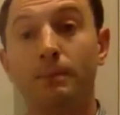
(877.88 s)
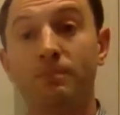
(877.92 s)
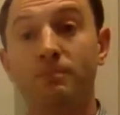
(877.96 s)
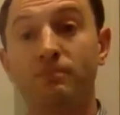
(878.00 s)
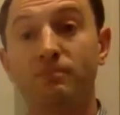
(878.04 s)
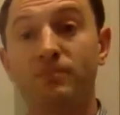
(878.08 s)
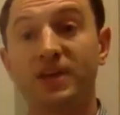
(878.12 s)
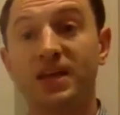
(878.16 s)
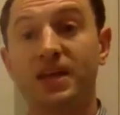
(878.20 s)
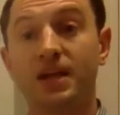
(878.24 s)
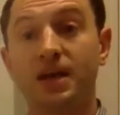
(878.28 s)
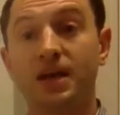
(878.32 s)

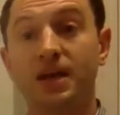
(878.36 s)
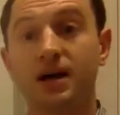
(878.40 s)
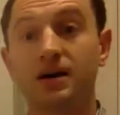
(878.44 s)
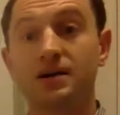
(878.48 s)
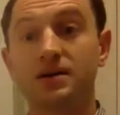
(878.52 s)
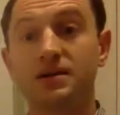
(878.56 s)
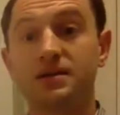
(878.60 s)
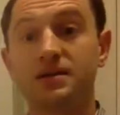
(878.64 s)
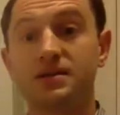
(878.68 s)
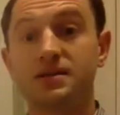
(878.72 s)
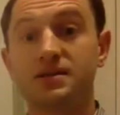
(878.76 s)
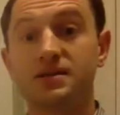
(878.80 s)

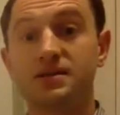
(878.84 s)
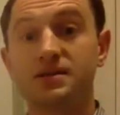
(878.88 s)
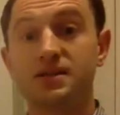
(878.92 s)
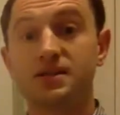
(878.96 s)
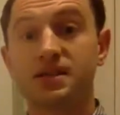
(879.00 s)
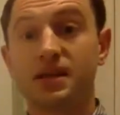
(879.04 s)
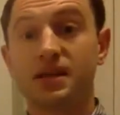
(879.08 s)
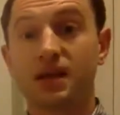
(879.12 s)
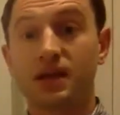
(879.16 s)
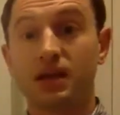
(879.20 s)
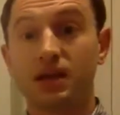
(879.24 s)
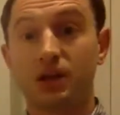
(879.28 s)

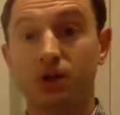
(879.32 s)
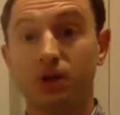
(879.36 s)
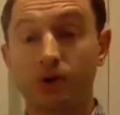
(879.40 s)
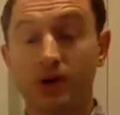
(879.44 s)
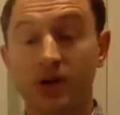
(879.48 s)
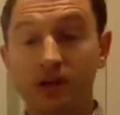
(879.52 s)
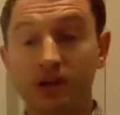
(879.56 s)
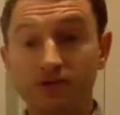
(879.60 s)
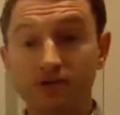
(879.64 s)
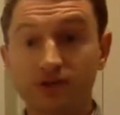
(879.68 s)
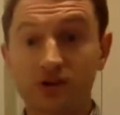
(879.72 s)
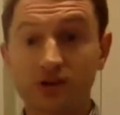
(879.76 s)
because,
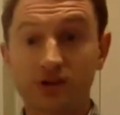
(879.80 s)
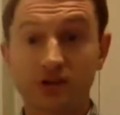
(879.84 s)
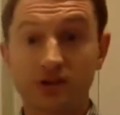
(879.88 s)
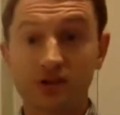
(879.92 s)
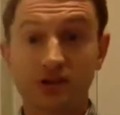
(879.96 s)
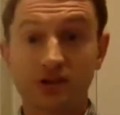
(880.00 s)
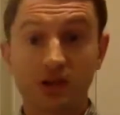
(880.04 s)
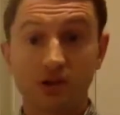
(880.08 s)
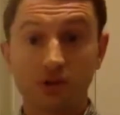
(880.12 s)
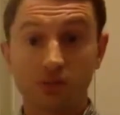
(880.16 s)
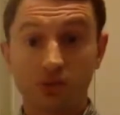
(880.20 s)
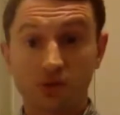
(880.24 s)
if you're
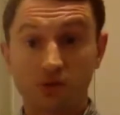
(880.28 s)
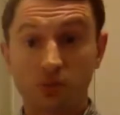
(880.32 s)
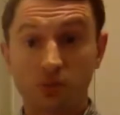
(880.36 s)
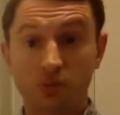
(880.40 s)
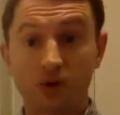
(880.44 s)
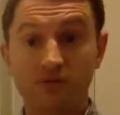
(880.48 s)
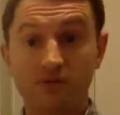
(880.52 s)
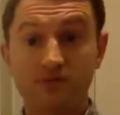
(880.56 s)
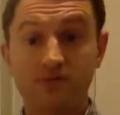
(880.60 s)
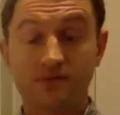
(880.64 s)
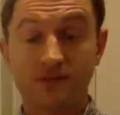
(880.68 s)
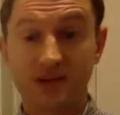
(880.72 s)
cooking with
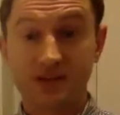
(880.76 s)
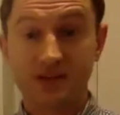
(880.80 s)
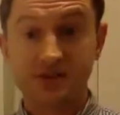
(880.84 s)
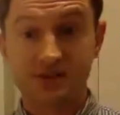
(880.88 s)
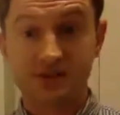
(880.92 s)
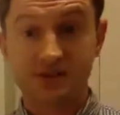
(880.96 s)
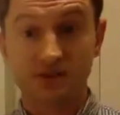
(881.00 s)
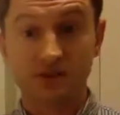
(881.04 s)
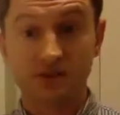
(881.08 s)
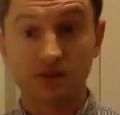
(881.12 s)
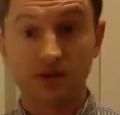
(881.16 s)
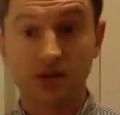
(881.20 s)
one
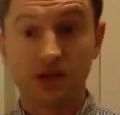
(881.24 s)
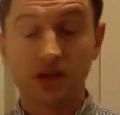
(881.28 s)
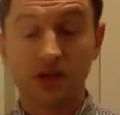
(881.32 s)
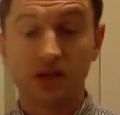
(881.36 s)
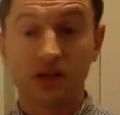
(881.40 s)
vessel,